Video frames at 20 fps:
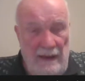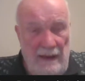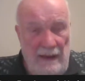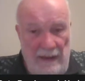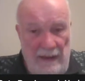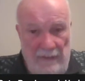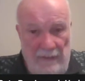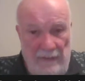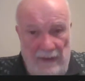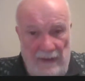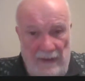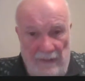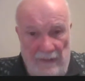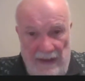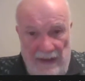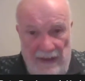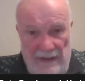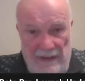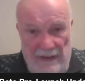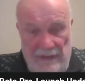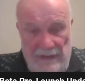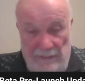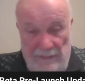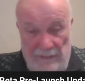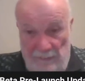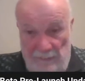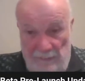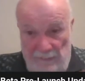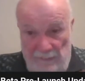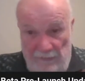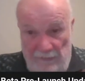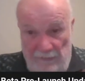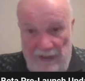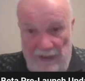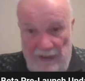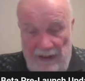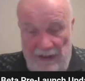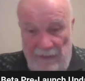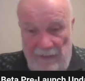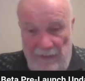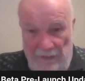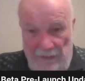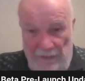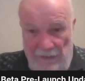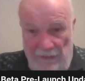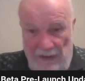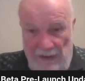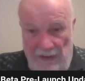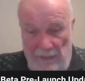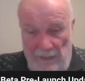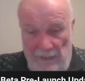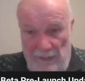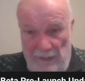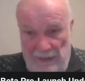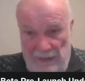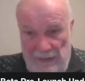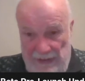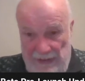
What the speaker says: If it ever gets really off the ground, which